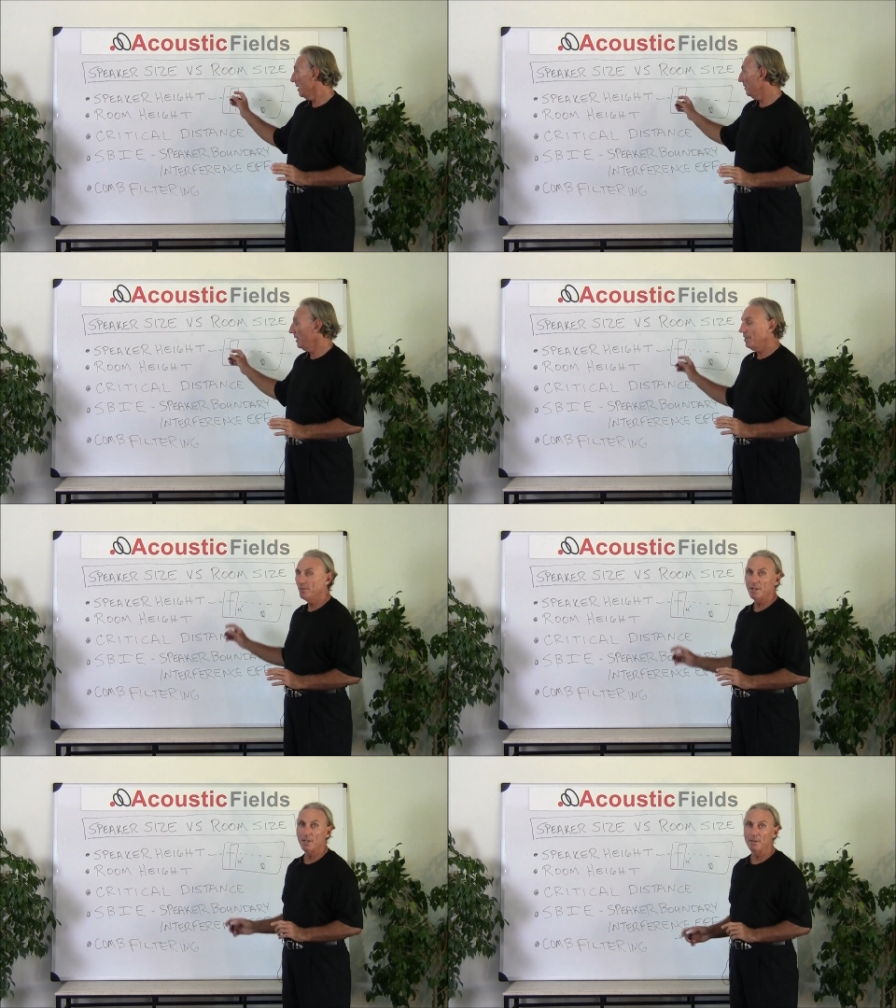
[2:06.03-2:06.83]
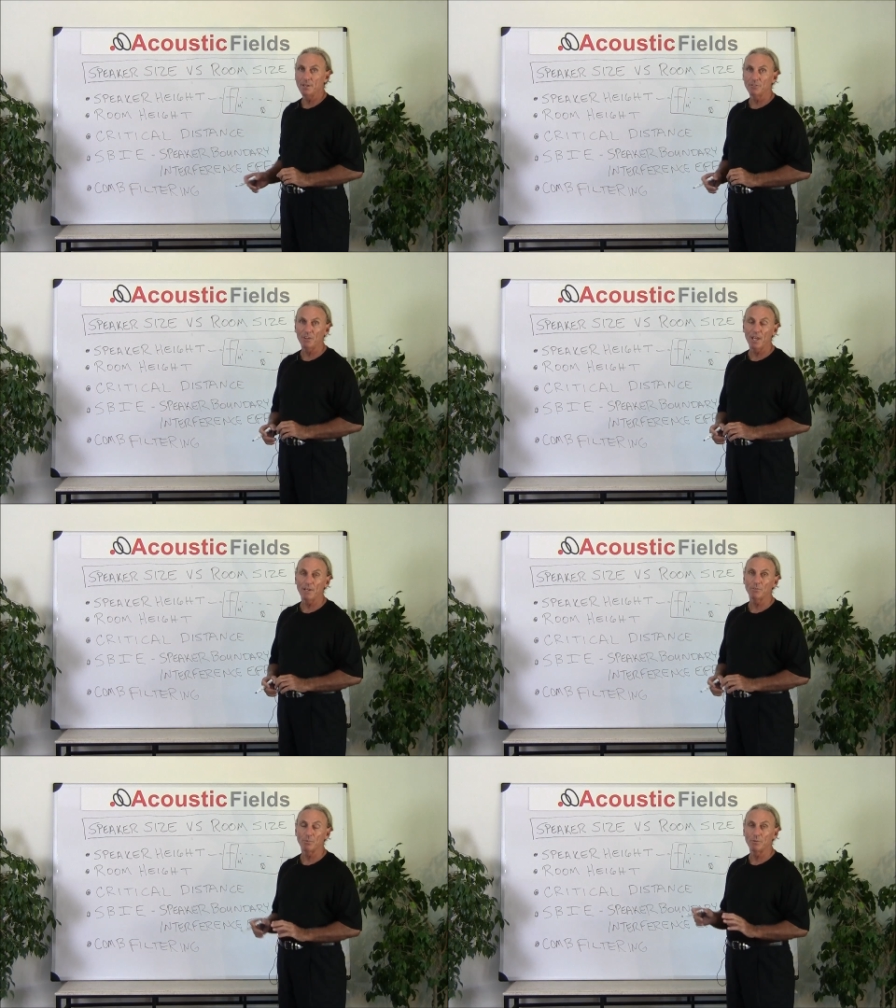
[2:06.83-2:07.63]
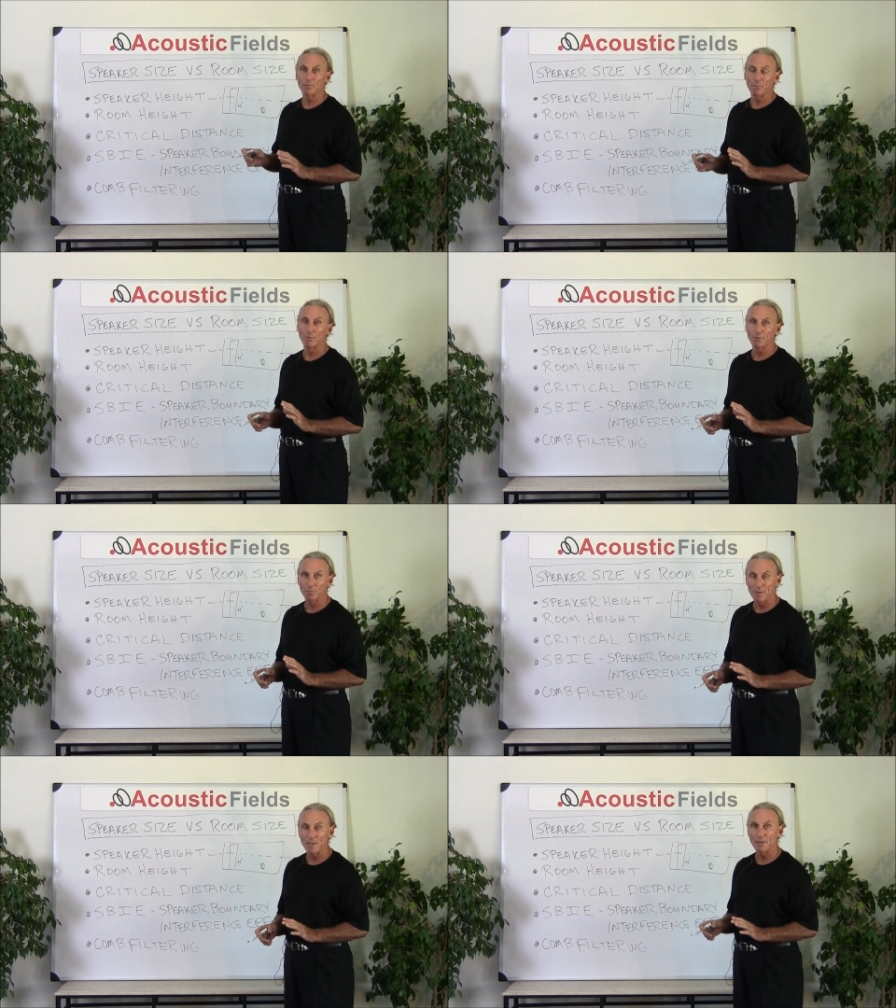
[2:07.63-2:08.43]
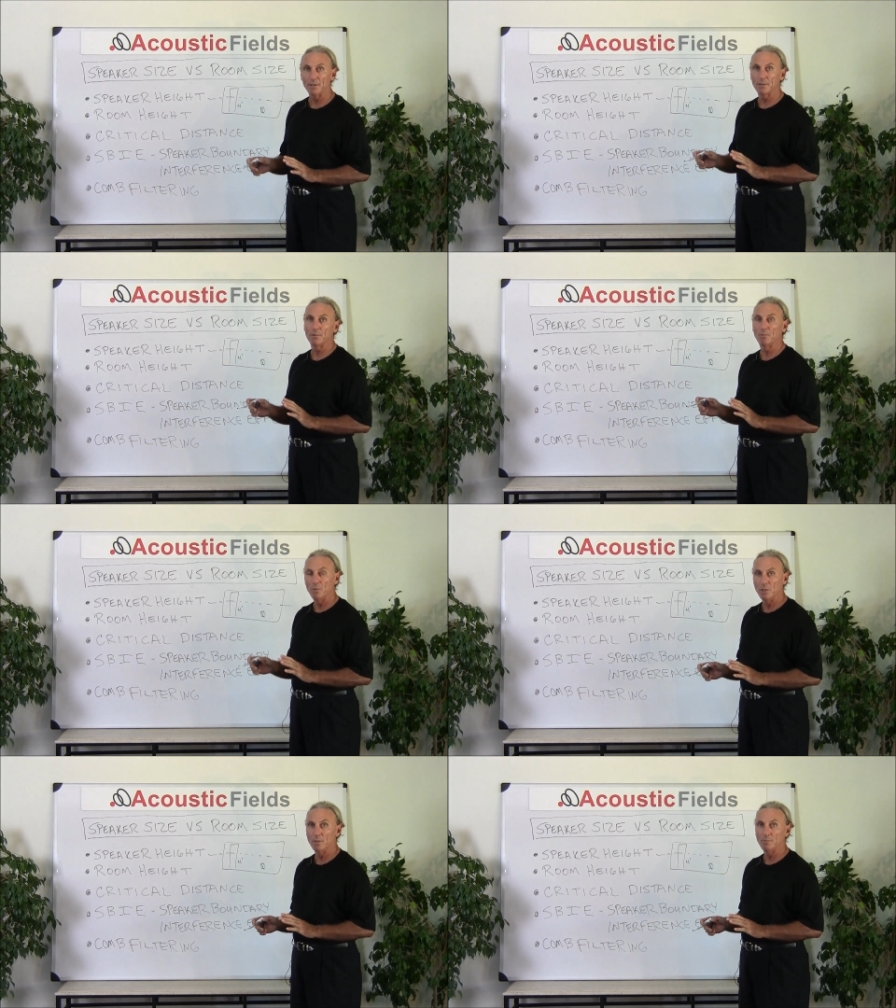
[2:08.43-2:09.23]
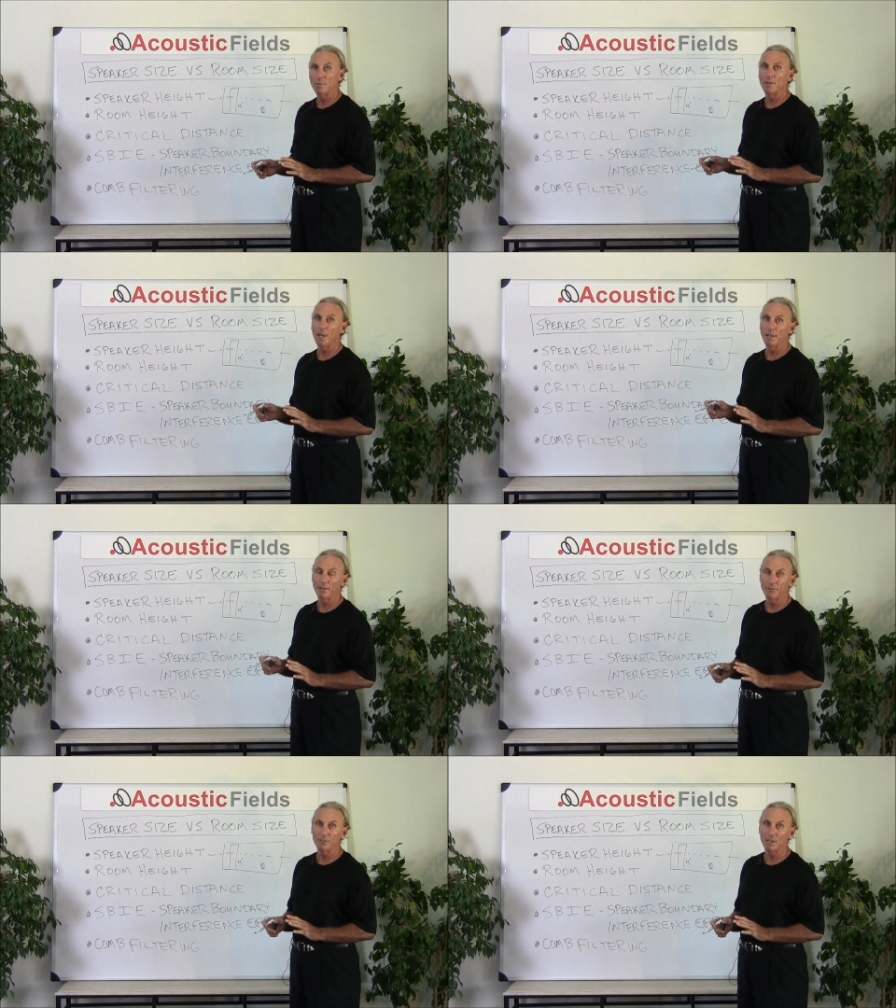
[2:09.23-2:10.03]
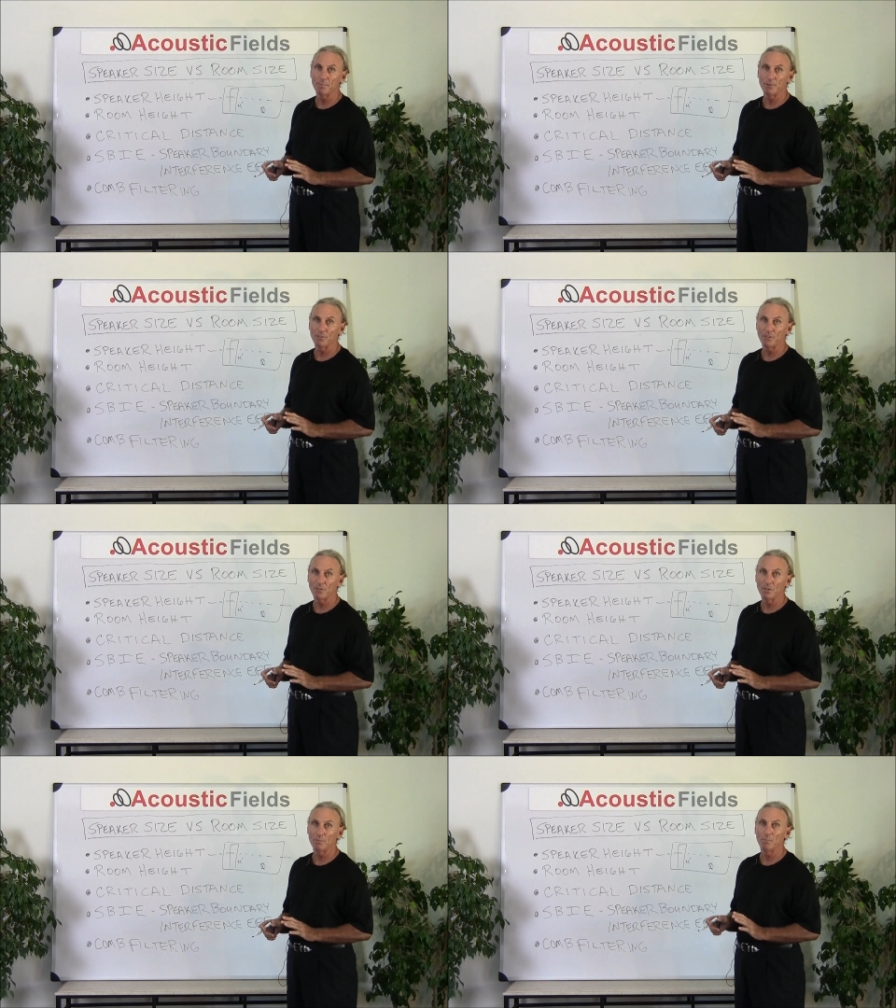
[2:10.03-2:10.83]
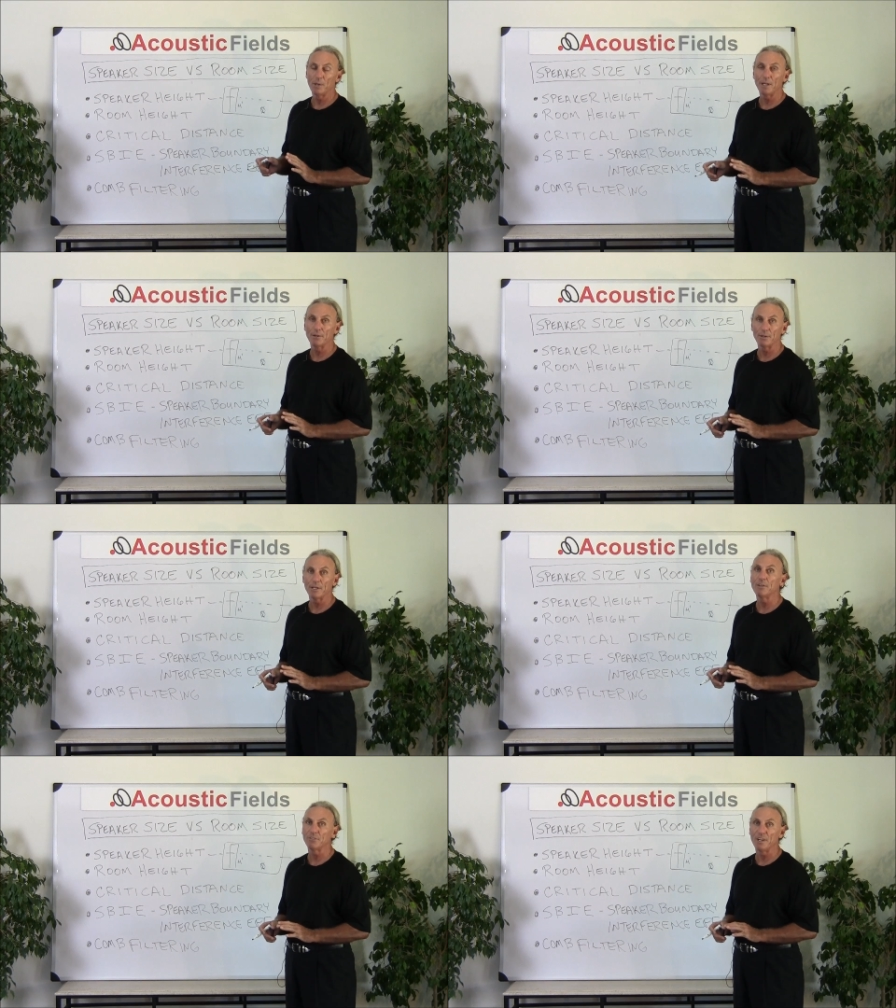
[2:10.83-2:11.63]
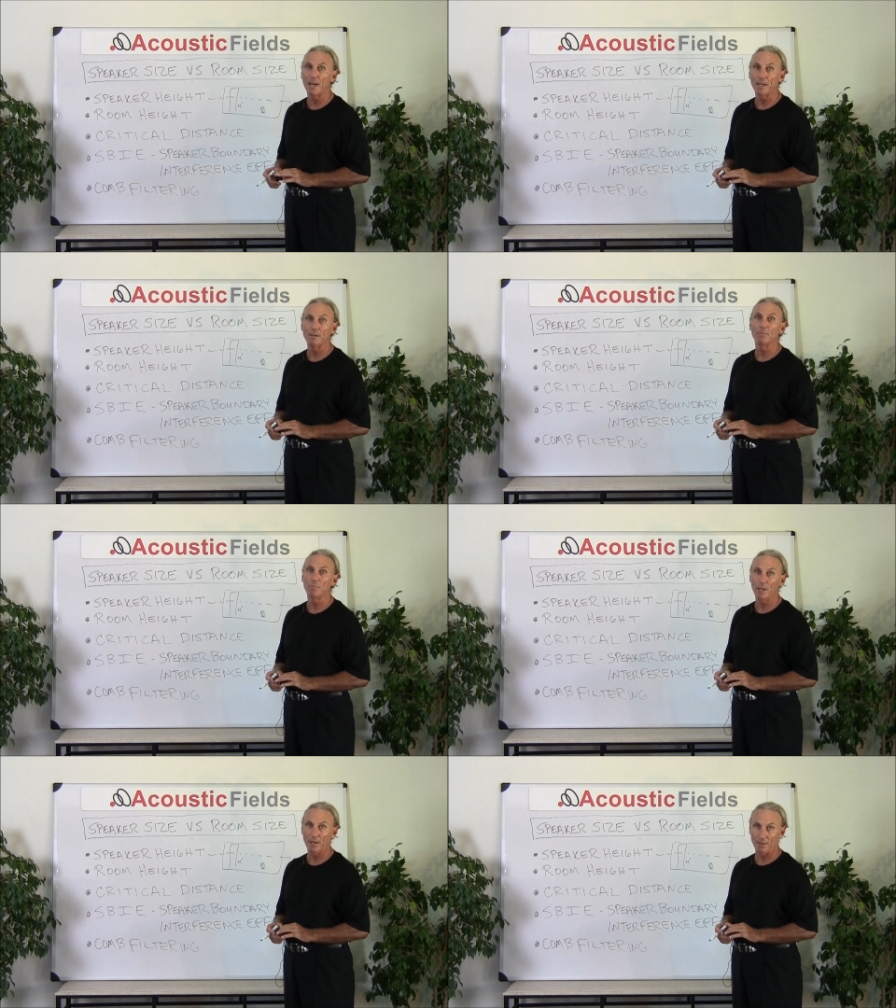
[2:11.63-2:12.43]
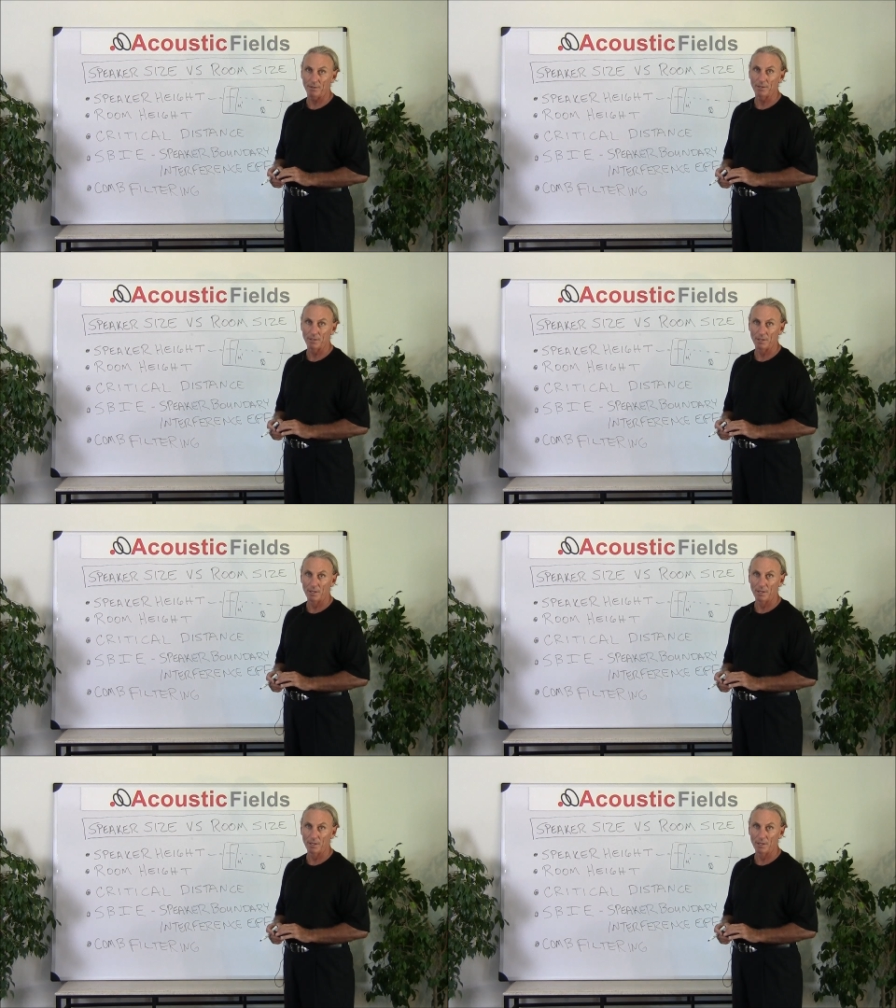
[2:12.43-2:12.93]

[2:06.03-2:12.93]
In, in, in this case, with, with speaker, room, and listening position, bigger is not better.